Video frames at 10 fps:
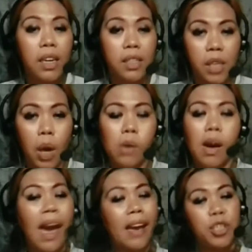
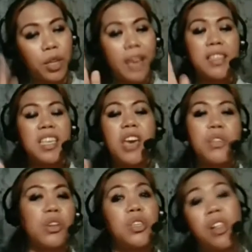so as you can see,
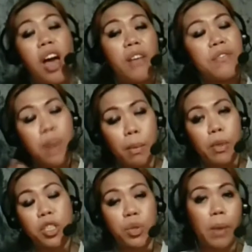there's a lot of
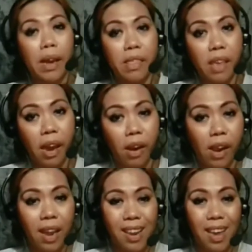numbers right there,
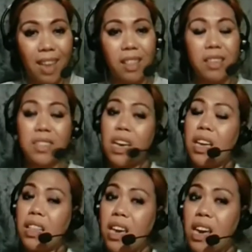and it
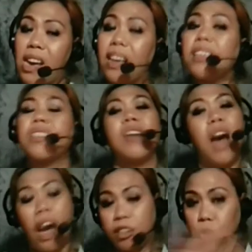is
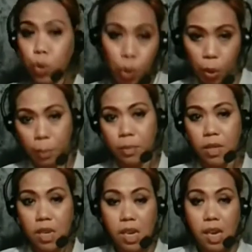ungrouped.
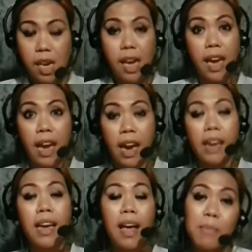
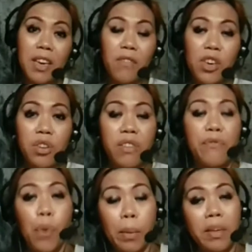And I'll be giving you the
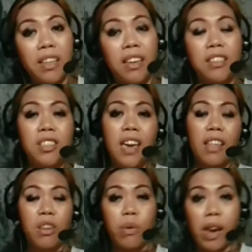formula to
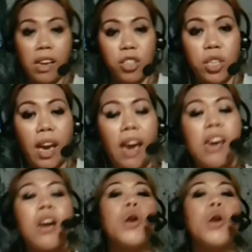get the range, okay?